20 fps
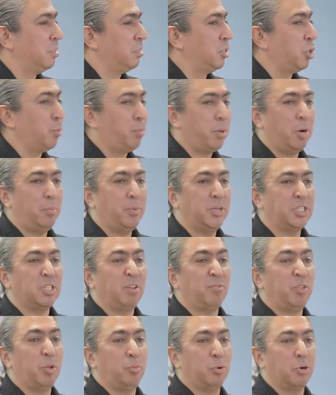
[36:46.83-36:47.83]
The purpose
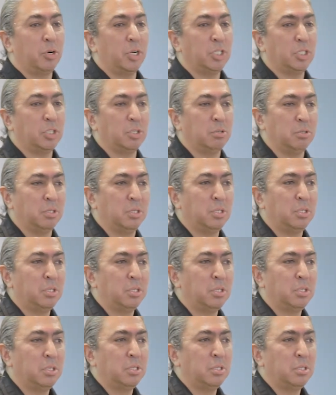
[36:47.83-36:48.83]
of the boarding school,
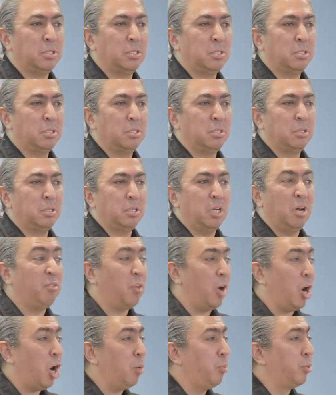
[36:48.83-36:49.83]
of
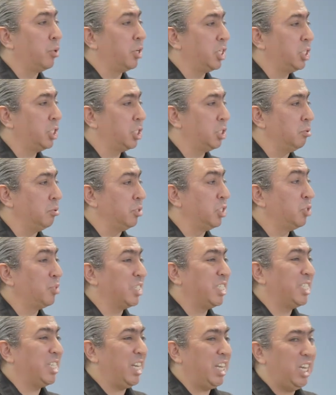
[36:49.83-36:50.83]
all boarding schools,
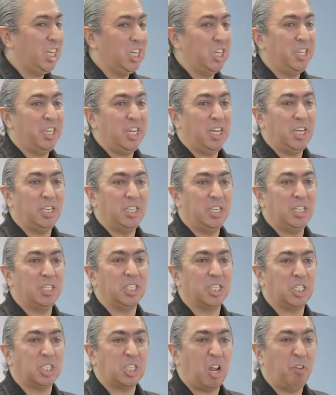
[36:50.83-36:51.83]
was to kill the Indian
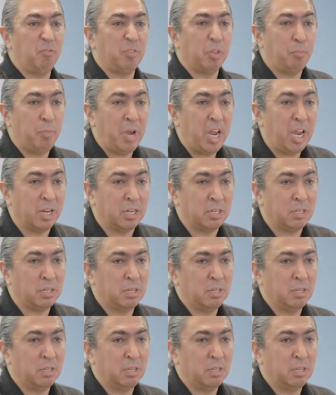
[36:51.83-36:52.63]
to save the man.